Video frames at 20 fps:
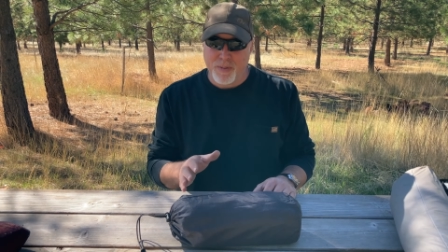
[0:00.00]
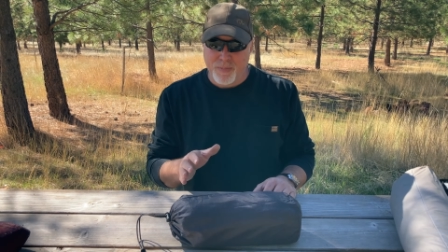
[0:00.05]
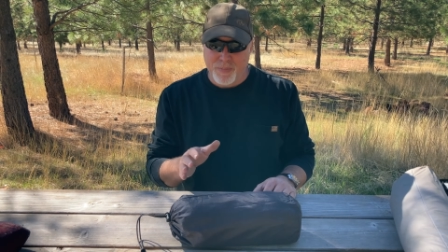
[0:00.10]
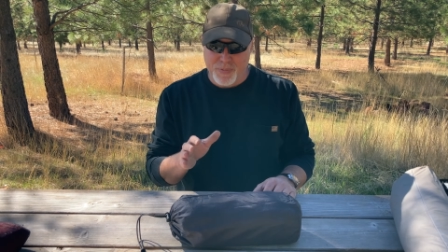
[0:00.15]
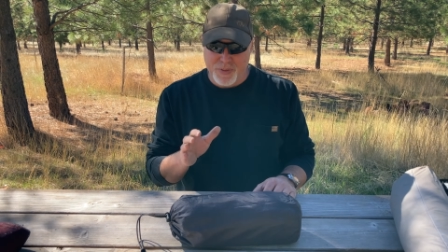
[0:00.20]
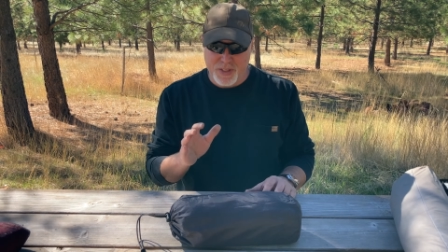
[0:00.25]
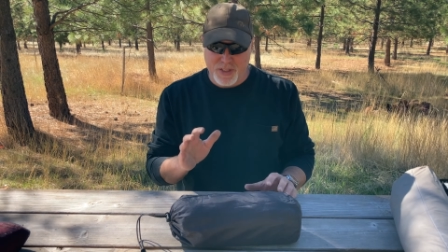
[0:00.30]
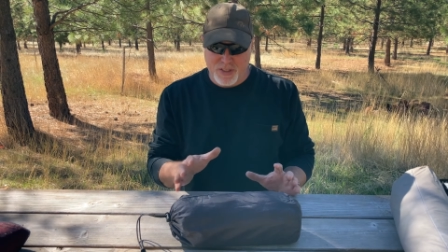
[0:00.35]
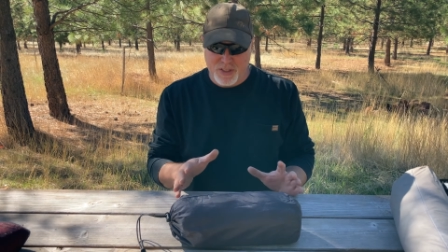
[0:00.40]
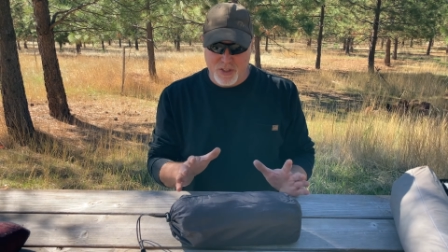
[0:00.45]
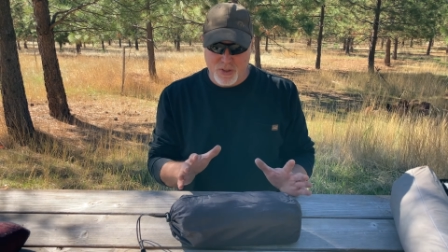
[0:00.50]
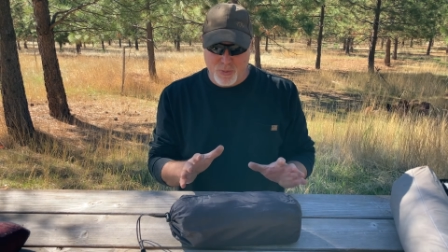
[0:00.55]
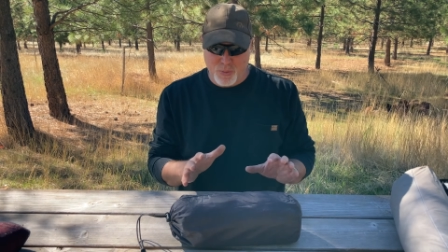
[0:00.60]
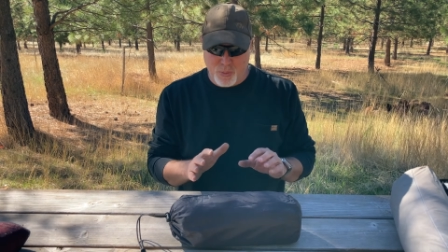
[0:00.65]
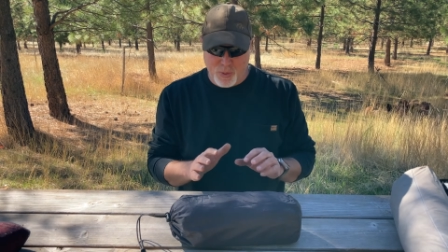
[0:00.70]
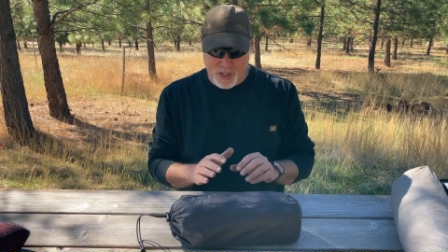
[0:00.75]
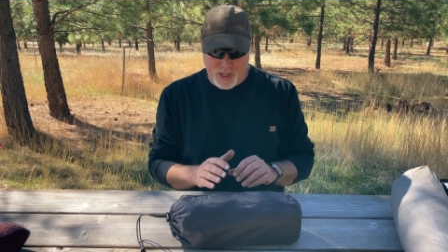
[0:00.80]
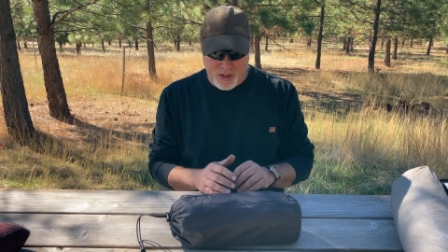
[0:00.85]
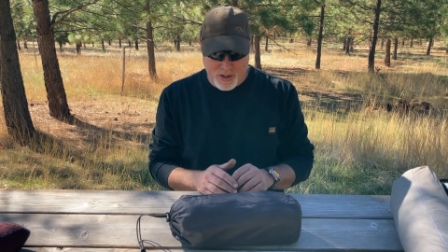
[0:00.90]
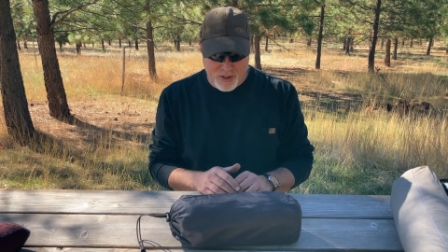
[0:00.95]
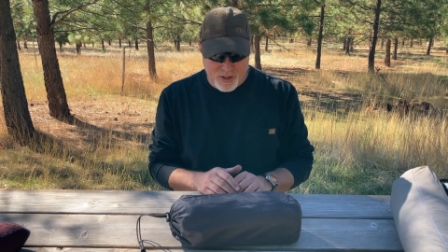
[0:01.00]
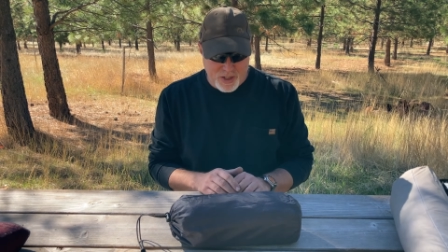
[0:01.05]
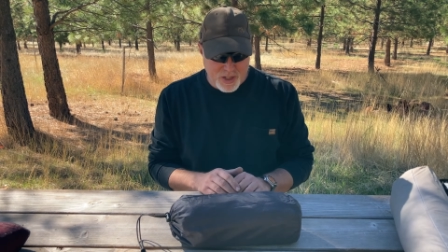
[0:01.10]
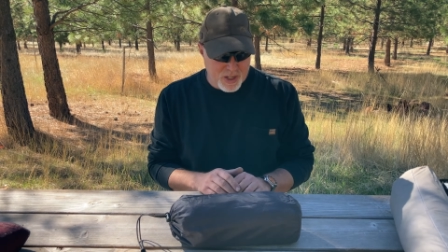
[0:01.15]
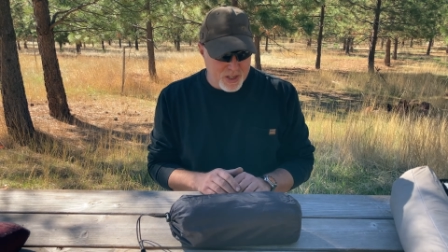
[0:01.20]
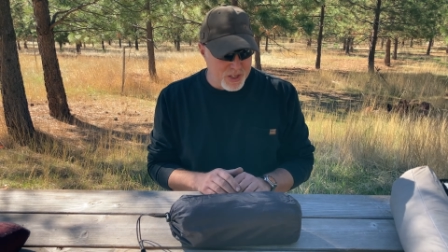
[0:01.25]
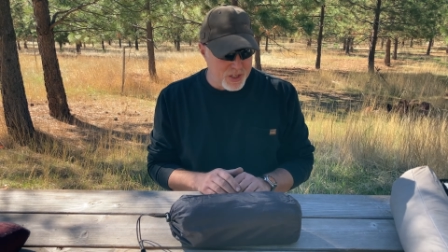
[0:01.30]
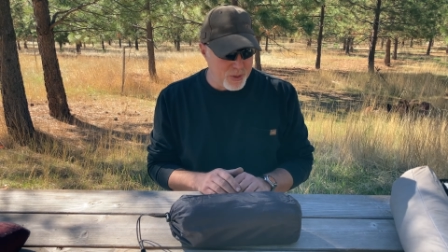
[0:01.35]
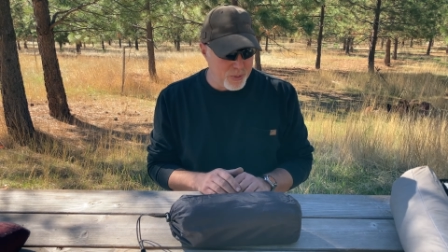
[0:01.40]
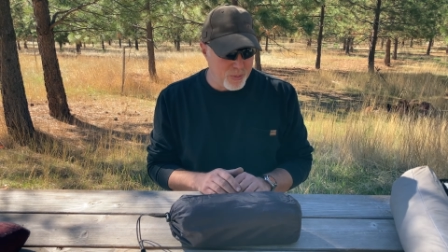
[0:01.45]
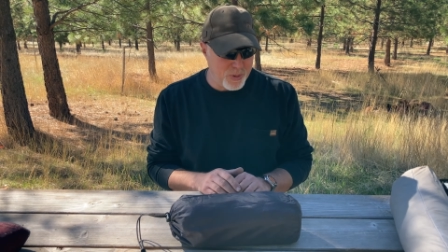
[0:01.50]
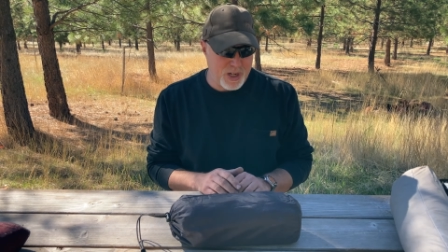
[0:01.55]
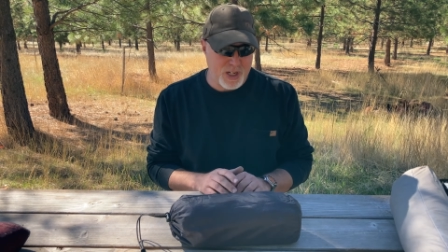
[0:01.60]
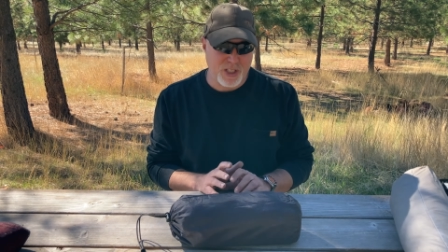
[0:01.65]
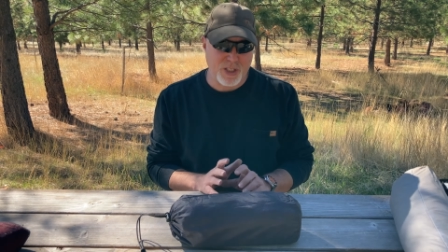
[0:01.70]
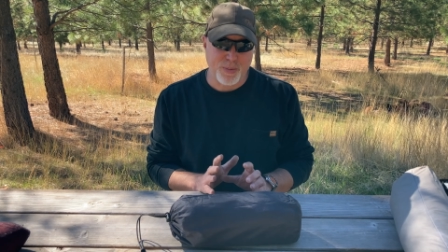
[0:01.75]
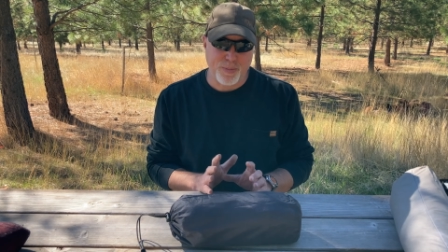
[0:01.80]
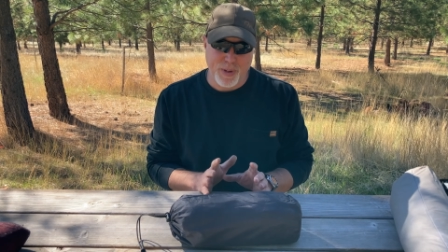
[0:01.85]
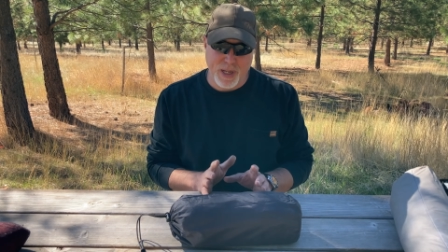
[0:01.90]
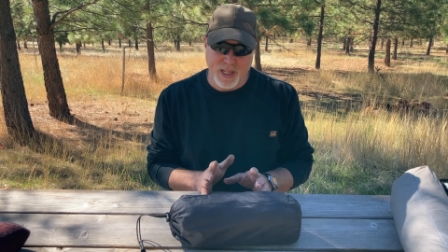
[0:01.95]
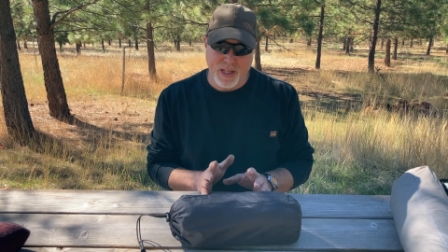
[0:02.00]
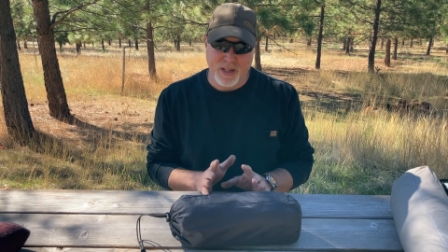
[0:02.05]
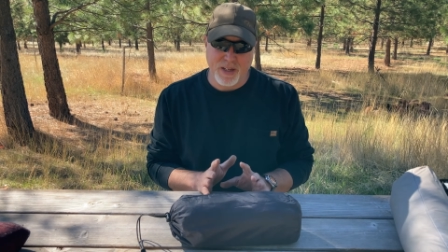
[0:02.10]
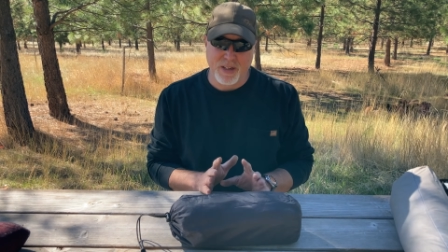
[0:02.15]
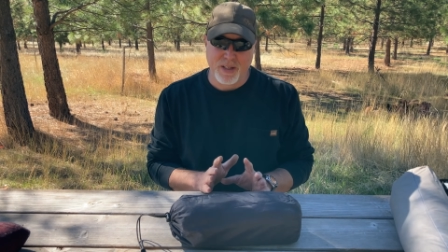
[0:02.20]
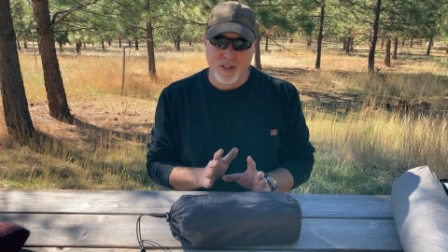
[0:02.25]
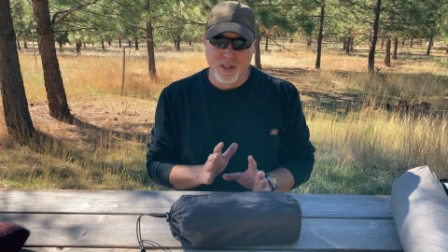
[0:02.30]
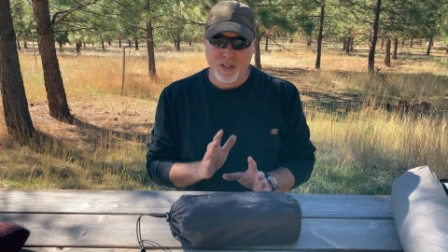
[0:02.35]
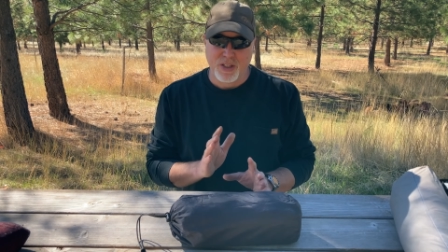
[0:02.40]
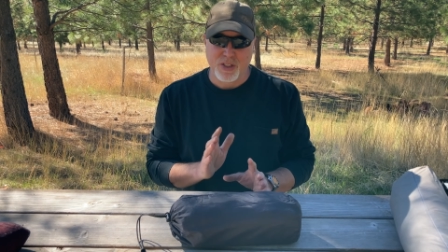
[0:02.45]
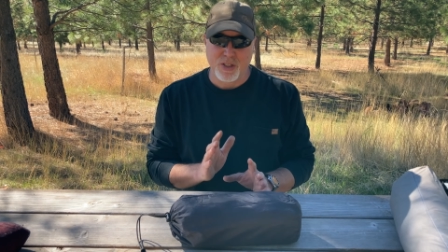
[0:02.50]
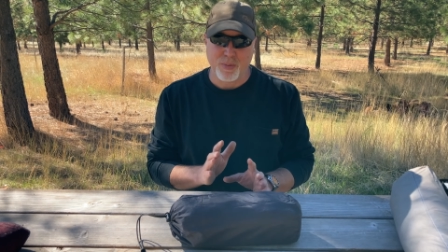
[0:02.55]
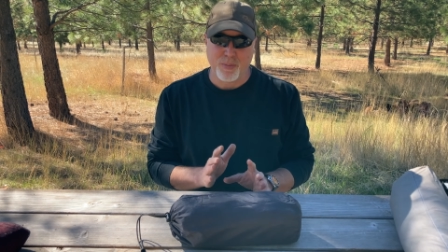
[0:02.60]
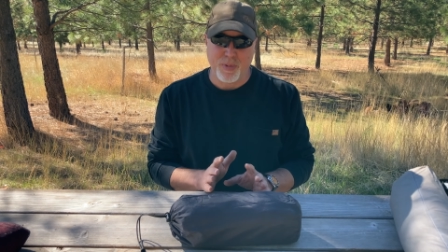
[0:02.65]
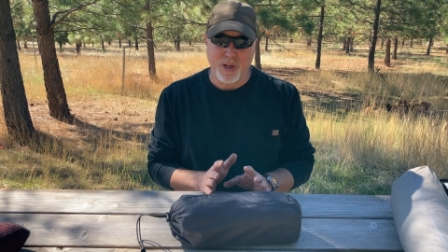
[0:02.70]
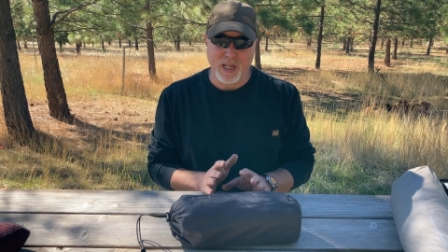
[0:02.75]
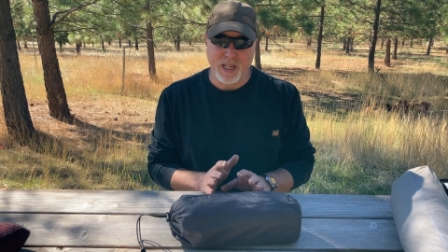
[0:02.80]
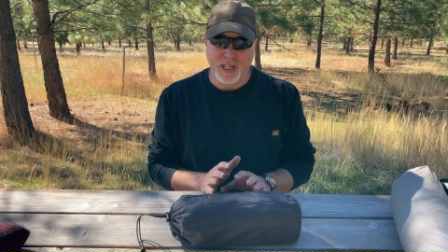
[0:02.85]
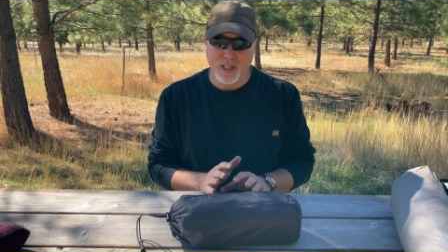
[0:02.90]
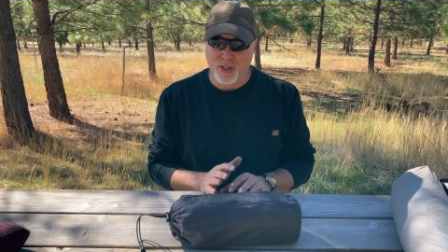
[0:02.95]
This is where you want to spend some money.